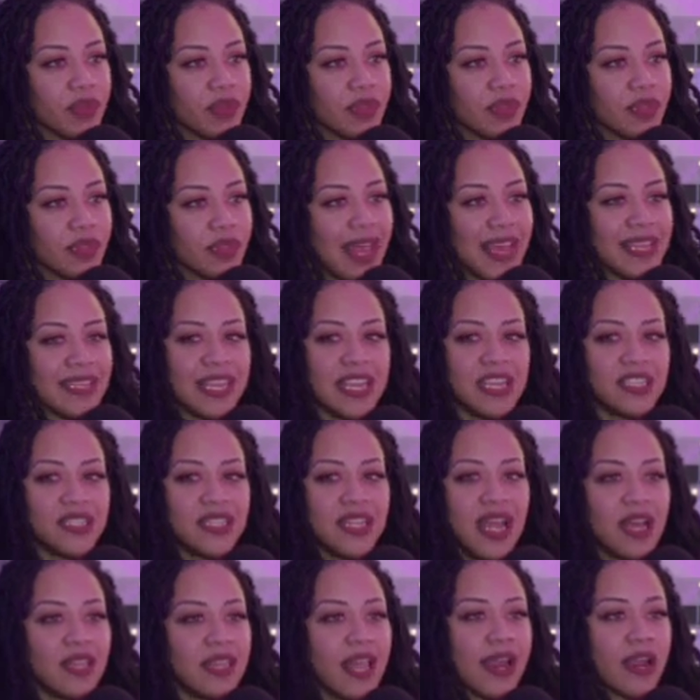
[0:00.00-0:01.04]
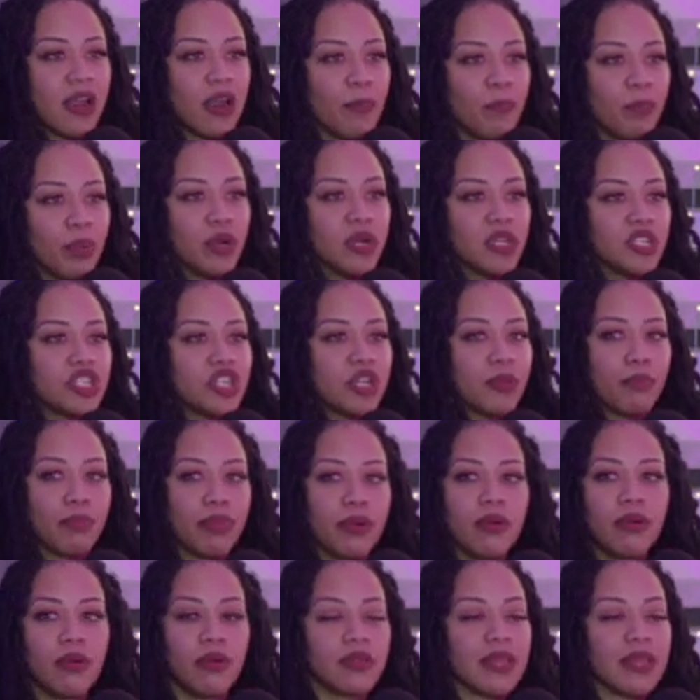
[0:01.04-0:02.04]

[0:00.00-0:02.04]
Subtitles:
Like there's not like a push and pull.